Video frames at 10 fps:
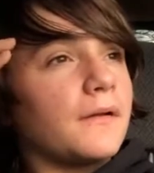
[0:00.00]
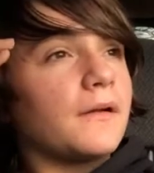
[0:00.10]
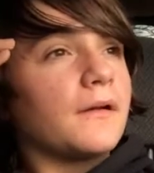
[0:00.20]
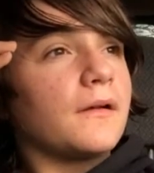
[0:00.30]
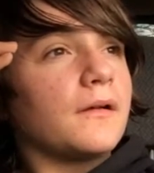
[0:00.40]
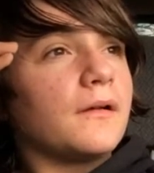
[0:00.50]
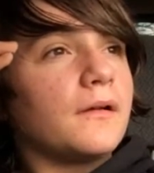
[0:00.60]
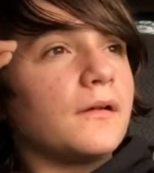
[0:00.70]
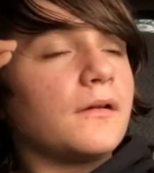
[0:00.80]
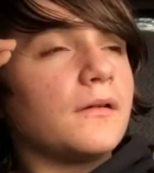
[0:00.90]

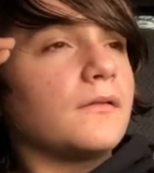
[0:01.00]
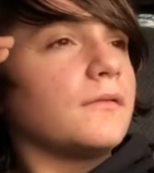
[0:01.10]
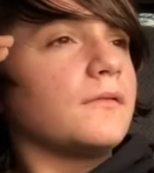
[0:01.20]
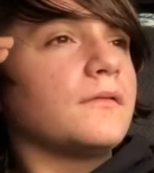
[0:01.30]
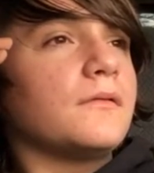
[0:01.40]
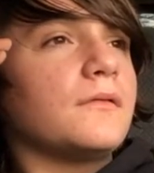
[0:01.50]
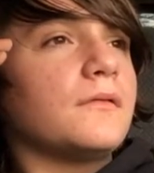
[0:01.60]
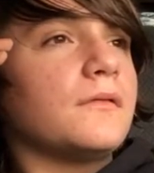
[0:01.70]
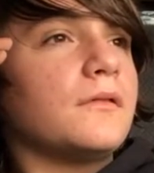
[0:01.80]
(silence)